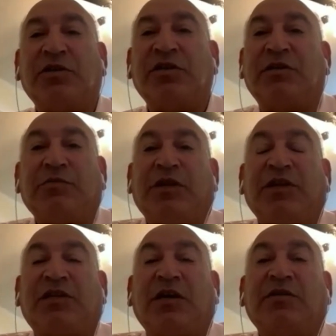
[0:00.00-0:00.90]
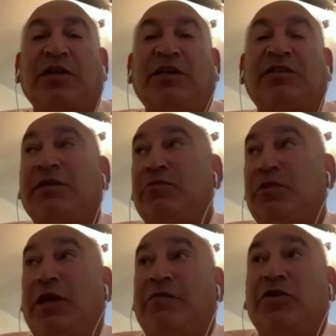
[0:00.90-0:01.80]
Some of these in
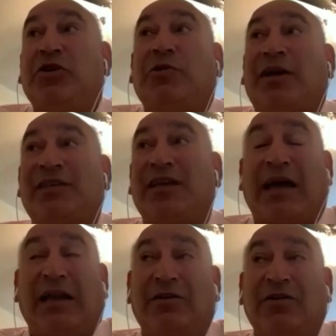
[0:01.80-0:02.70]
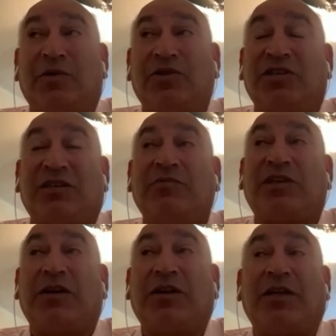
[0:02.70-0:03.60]
even US and Canada, as much as I'm
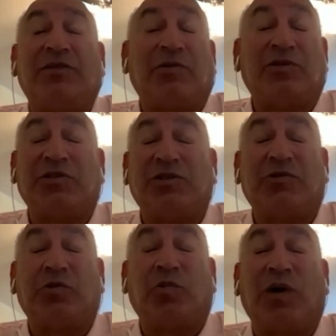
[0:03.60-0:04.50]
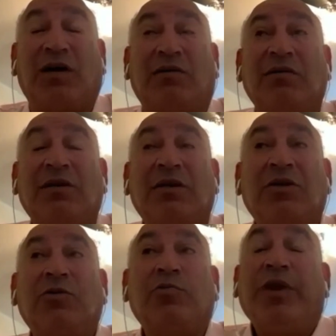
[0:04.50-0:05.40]
saying they're doing well,
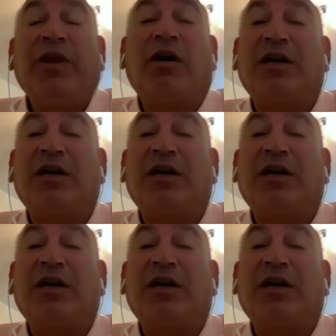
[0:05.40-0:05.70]
we got